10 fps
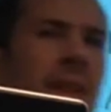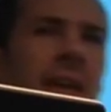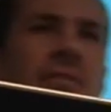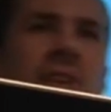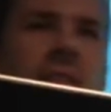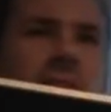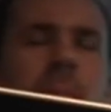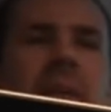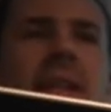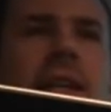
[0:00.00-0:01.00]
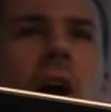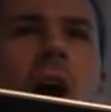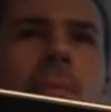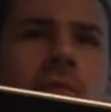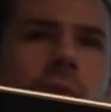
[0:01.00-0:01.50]
that fee is completely
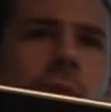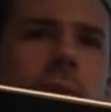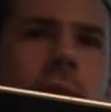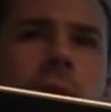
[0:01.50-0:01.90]
optional.